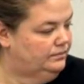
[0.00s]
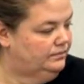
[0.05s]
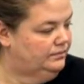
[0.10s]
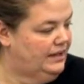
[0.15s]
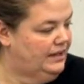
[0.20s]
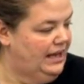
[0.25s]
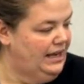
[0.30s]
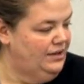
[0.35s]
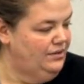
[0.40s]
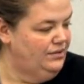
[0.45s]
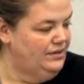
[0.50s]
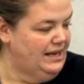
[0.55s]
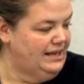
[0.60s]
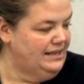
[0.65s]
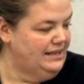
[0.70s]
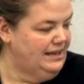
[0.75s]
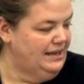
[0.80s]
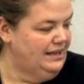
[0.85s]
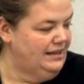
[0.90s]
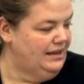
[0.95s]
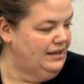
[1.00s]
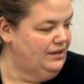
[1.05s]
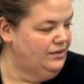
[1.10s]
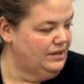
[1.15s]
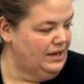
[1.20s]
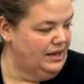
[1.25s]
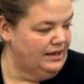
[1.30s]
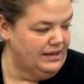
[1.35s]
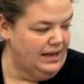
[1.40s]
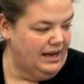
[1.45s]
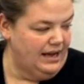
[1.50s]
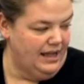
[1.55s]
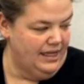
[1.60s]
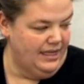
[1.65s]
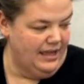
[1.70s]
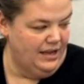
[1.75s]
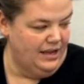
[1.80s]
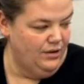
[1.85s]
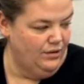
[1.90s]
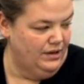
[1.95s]
Thank you, Tessa. Thank you, Zaza.
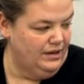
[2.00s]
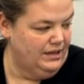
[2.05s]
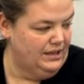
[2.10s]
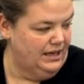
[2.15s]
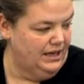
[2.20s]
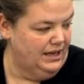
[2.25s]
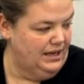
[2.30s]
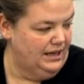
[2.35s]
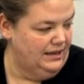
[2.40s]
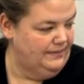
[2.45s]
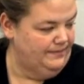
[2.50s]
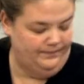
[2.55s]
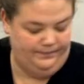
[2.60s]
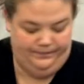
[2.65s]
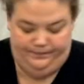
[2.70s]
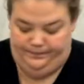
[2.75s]
Thank you, Krista.